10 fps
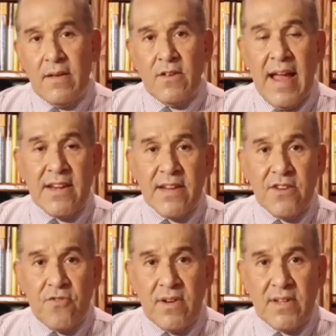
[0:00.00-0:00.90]
anti
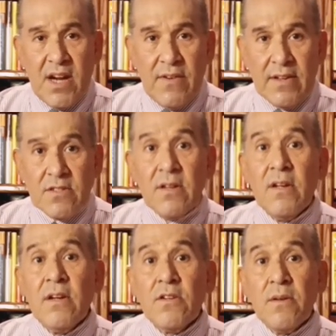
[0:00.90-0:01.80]
Trinitarians
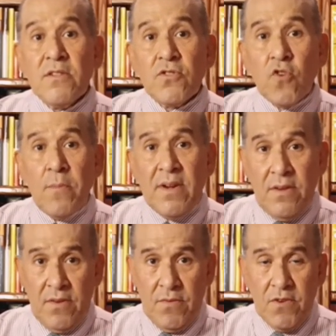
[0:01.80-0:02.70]
storm into
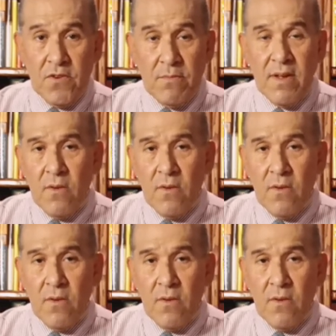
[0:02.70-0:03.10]
the room,